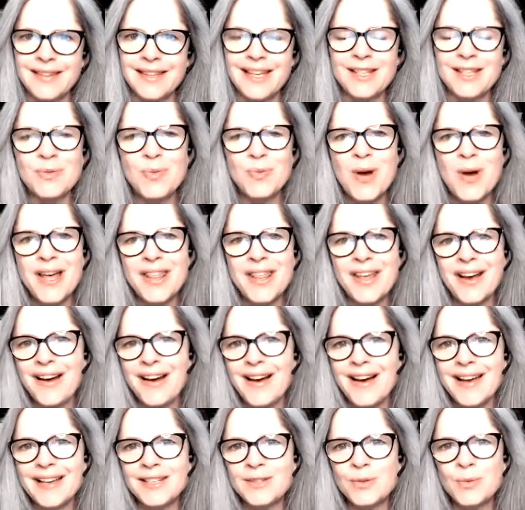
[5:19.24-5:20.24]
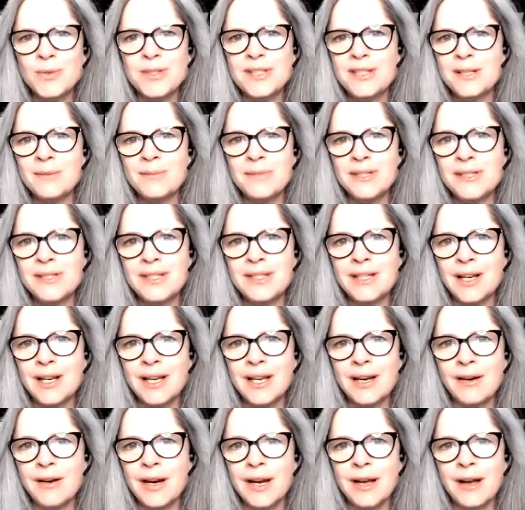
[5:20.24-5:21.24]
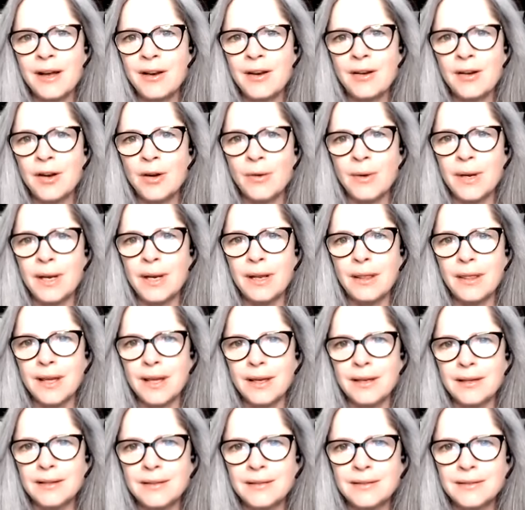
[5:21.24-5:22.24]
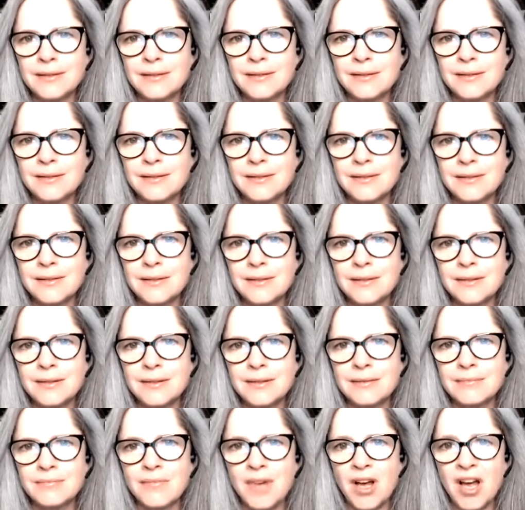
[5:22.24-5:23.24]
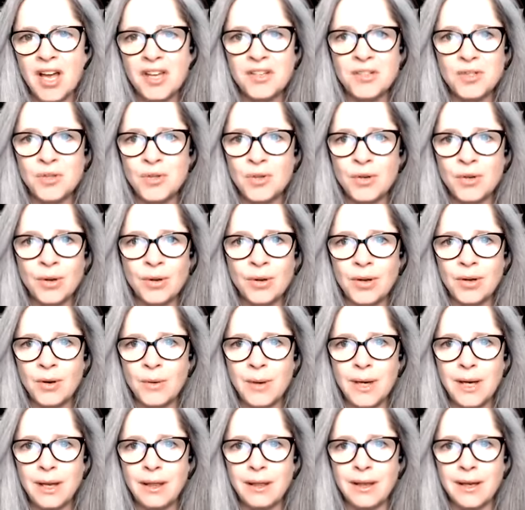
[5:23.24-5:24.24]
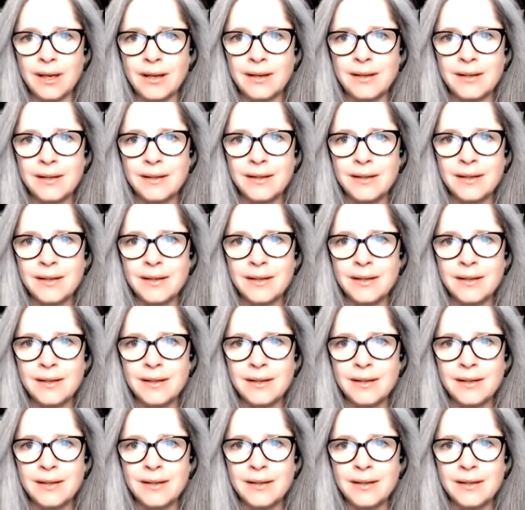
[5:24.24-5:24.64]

That's why the highest wisdom is declaring, I don't know anything. I do not know anything.